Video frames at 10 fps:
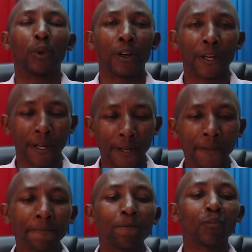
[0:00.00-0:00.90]

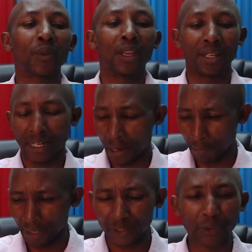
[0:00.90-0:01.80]
Okay?
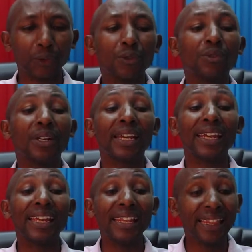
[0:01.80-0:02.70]
Number 2,
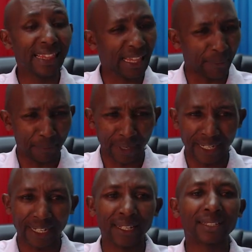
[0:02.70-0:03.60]
in the
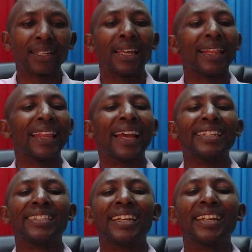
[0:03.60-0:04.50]
minutes, the
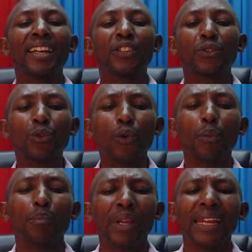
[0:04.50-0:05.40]
agenda
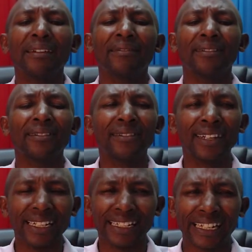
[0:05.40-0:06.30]
should be
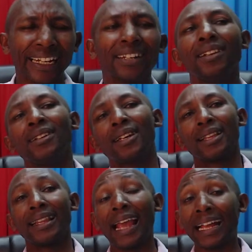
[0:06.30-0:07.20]
written.
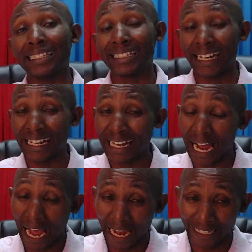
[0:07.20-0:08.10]
The
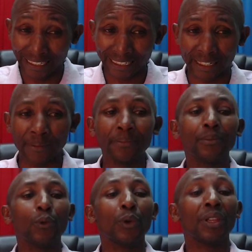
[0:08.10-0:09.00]
agenda
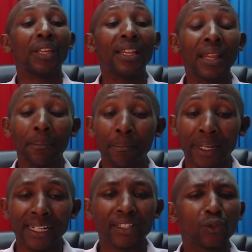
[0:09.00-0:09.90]
item within the
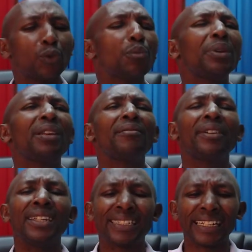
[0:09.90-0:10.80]
minutes should be
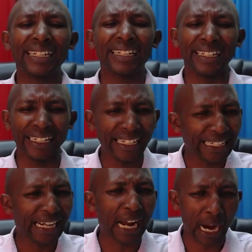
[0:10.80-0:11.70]
written
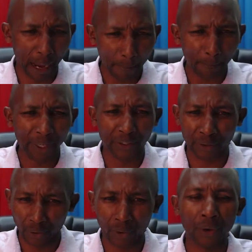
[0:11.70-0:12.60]
in
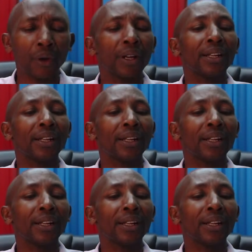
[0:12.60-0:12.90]
capitals.